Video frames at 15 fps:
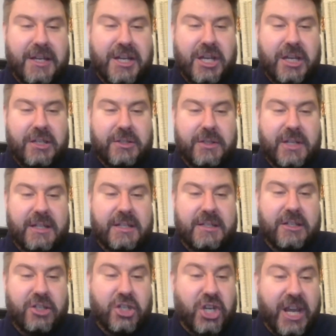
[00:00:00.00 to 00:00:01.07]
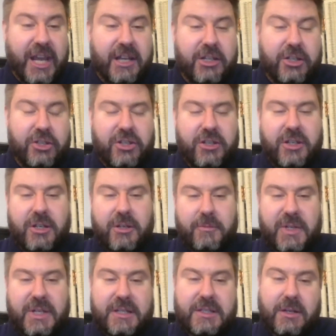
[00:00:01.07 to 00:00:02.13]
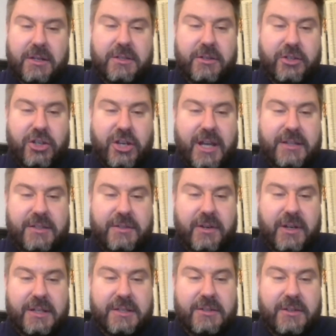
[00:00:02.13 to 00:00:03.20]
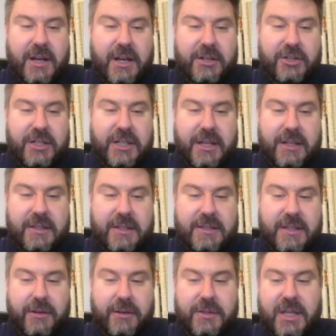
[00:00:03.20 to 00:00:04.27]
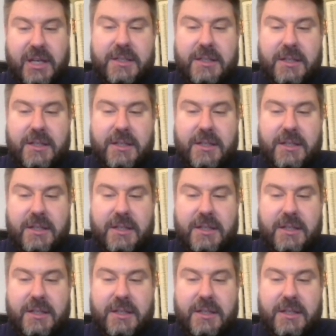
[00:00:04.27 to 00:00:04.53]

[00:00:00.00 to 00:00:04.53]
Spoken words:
So that is a change, but that's also a chance for us to actually get this out there.